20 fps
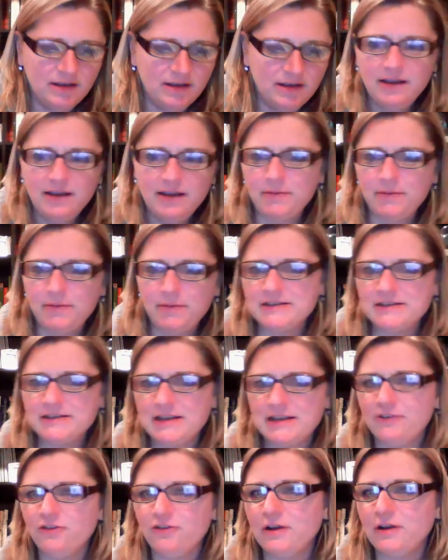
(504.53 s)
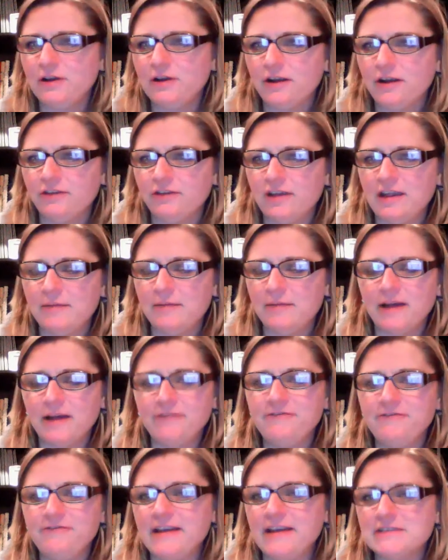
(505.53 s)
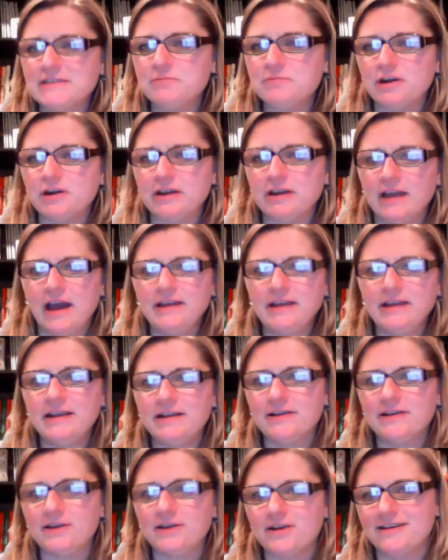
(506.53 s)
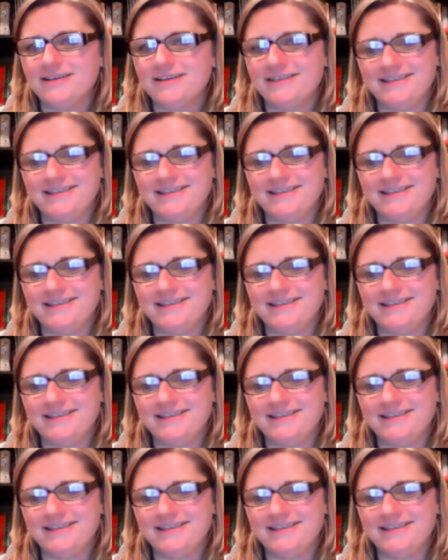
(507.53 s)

Everybody send your regards to him on Facebook, not here.